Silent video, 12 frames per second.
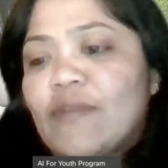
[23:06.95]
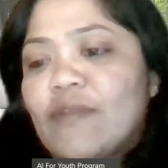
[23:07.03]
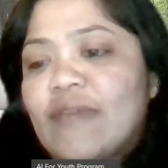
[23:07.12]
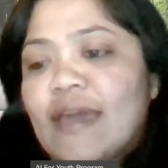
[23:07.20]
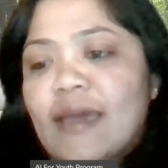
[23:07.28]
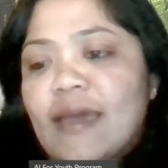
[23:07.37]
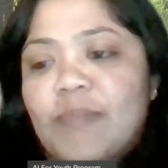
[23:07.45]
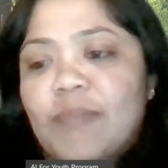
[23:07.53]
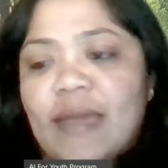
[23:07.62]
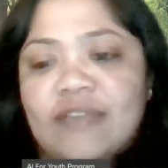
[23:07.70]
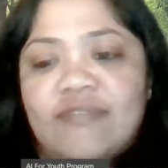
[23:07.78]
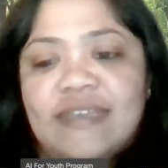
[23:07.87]
part of AI
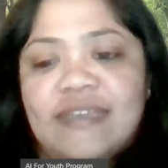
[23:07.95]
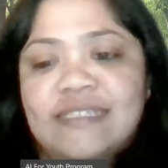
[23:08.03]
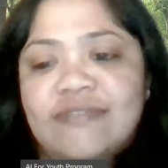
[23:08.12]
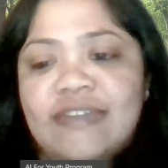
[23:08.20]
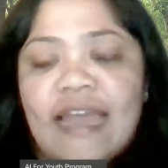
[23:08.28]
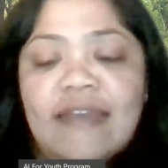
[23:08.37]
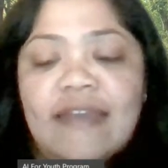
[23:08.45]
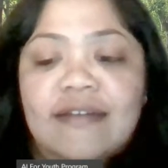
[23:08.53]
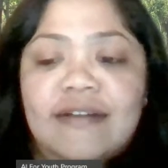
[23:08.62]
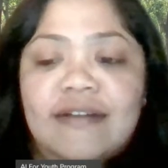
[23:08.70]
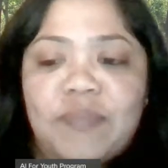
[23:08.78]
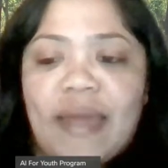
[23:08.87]
Impact Festival
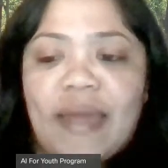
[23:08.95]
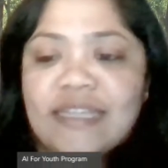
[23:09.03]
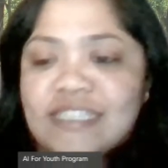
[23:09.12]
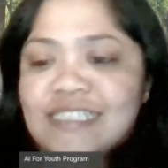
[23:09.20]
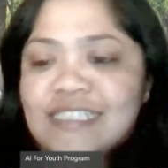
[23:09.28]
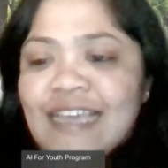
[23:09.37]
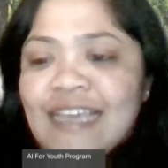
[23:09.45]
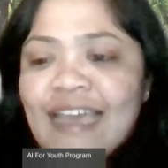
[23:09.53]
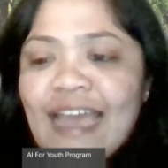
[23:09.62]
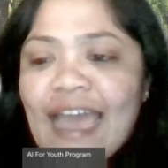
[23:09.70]
and earn badges